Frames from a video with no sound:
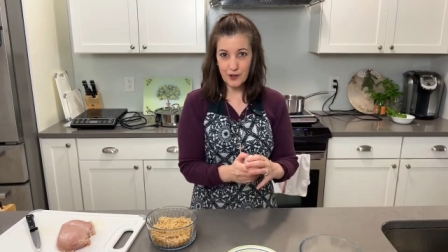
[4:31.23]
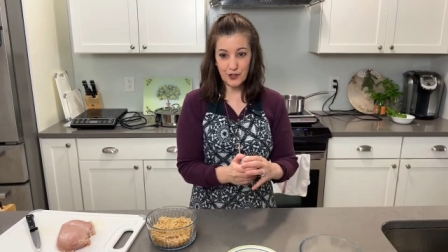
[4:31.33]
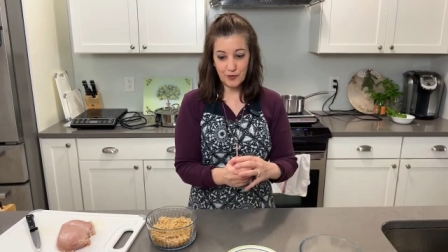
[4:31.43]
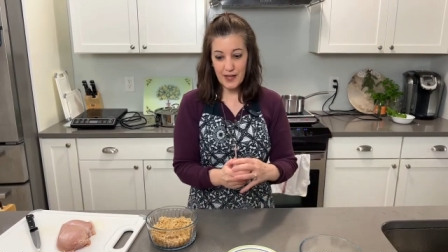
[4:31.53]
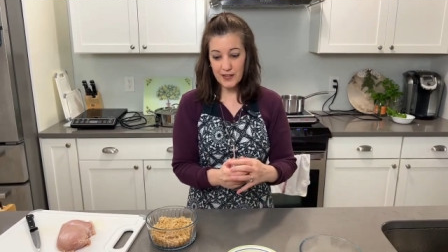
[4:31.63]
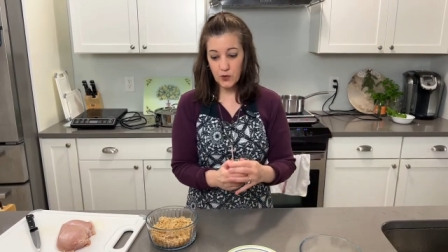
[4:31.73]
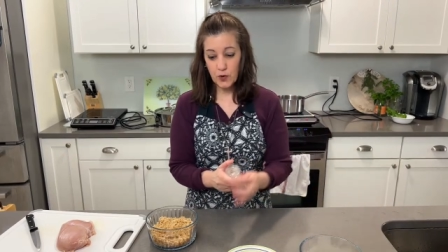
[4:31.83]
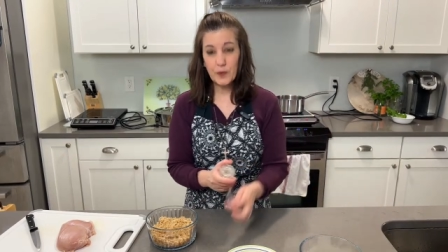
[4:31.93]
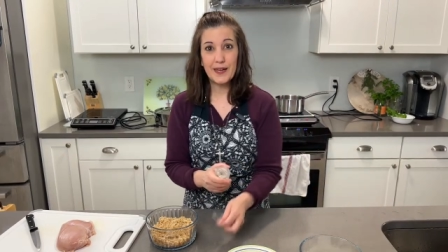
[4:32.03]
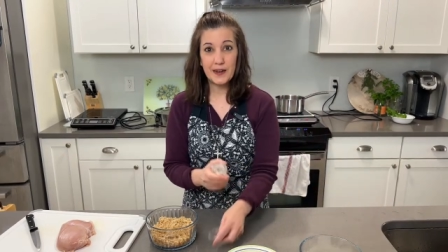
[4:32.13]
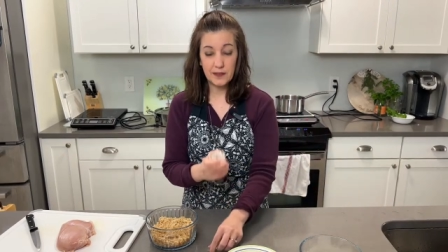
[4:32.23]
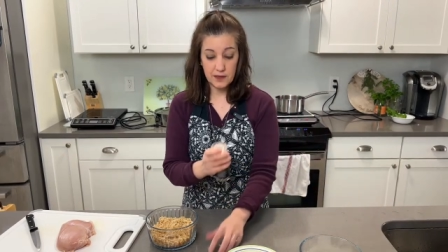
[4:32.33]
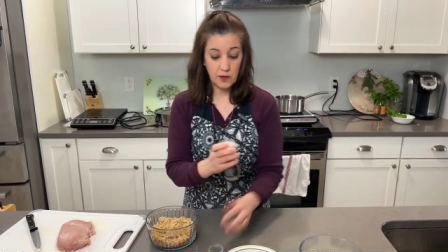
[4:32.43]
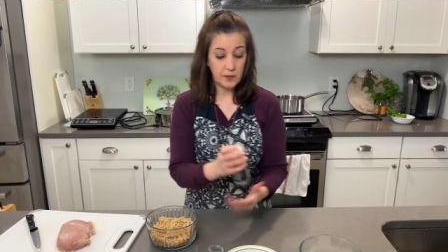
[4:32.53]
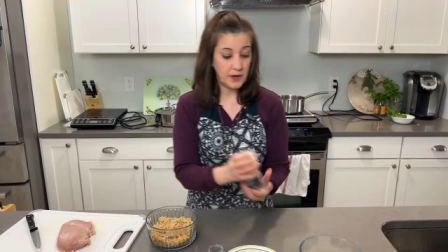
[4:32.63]
So that's where we get a
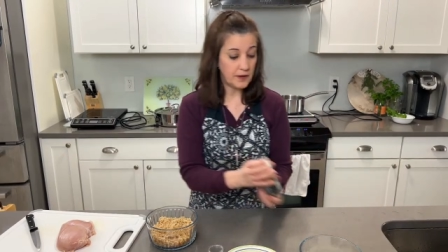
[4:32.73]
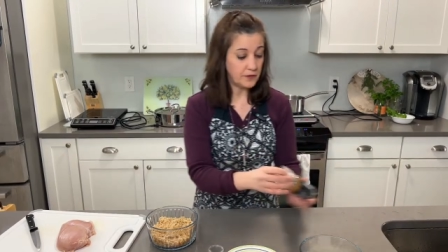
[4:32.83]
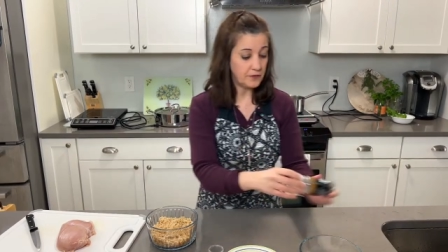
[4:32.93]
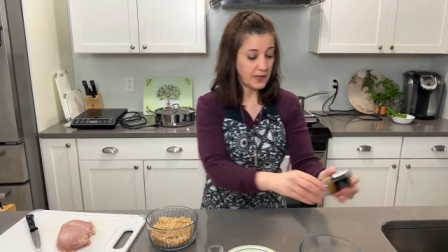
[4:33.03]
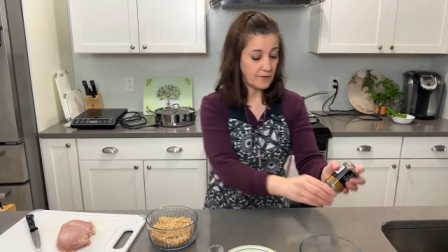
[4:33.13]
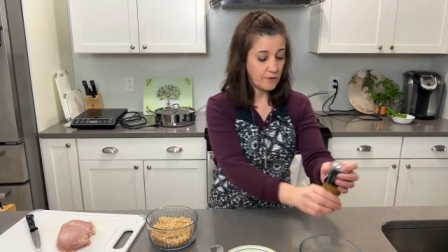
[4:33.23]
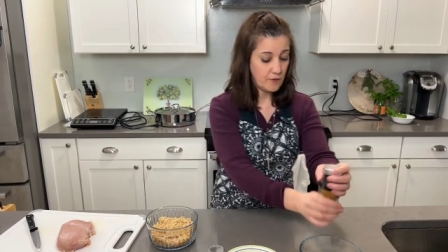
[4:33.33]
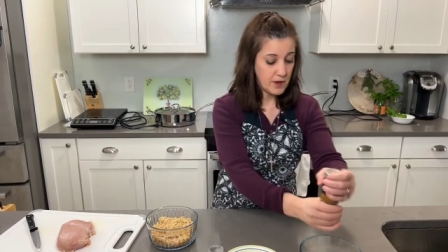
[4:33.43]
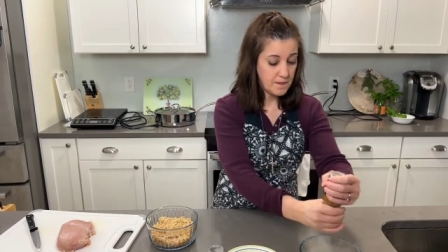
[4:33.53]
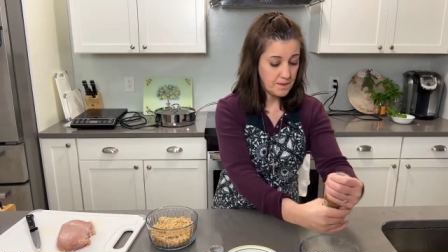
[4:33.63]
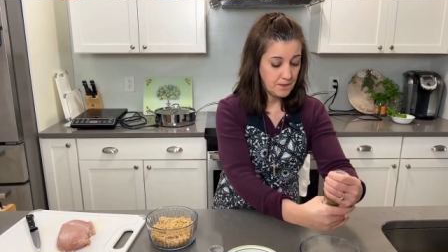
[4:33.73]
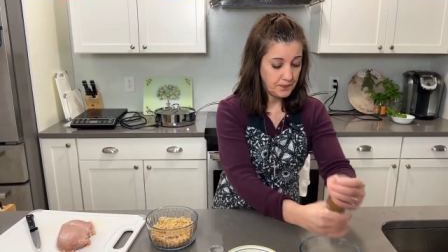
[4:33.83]
little bit of the flavor from.